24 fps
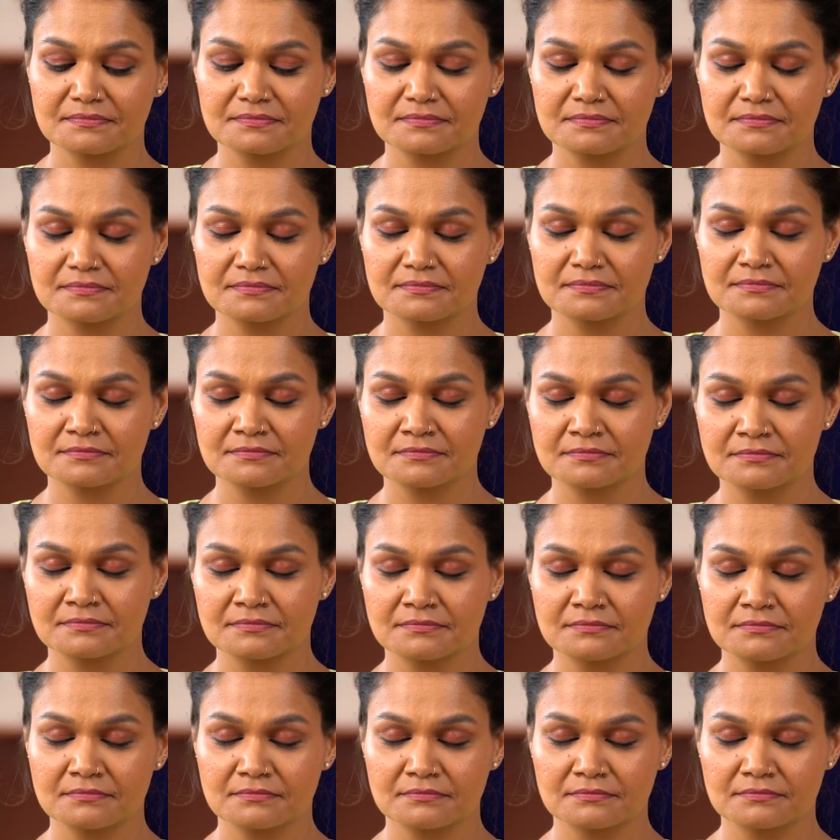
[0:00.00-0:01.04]

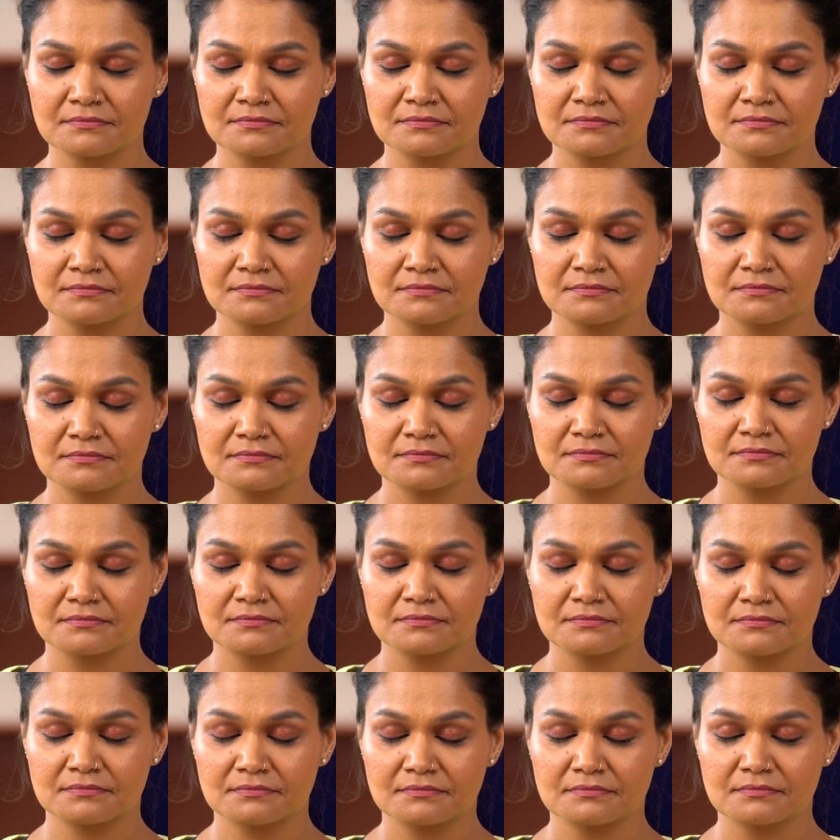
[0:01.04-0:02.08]

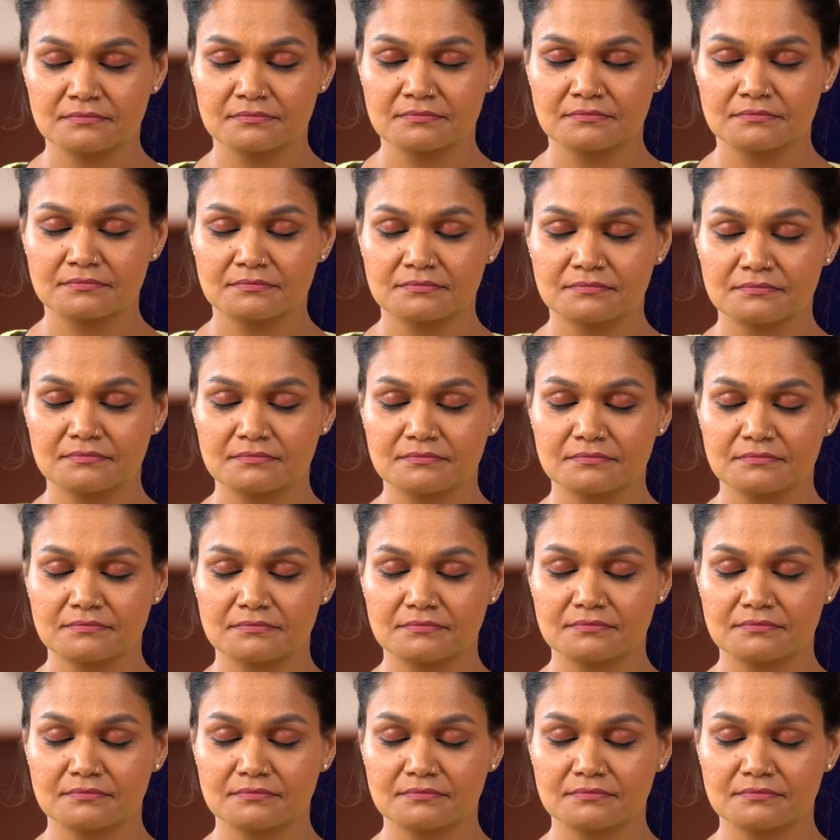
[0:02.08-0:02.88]
Nobody speaks.